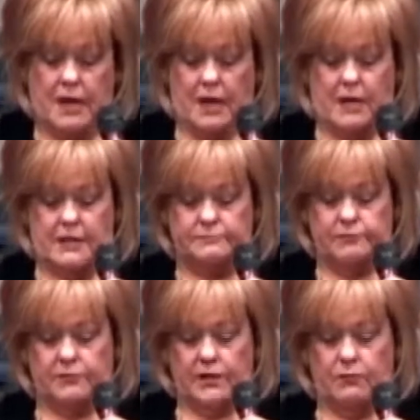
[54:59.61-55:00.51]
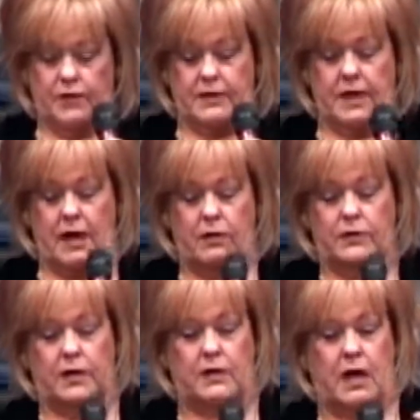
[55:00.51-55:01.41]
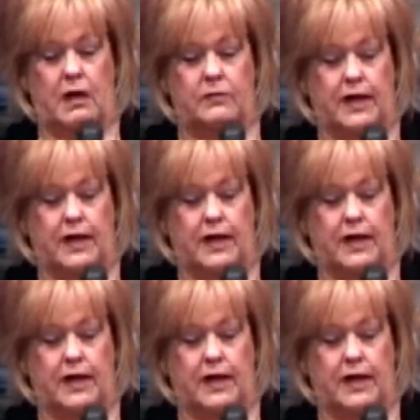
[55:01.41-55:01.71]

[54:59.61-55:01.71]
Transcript: Uh, we called and called.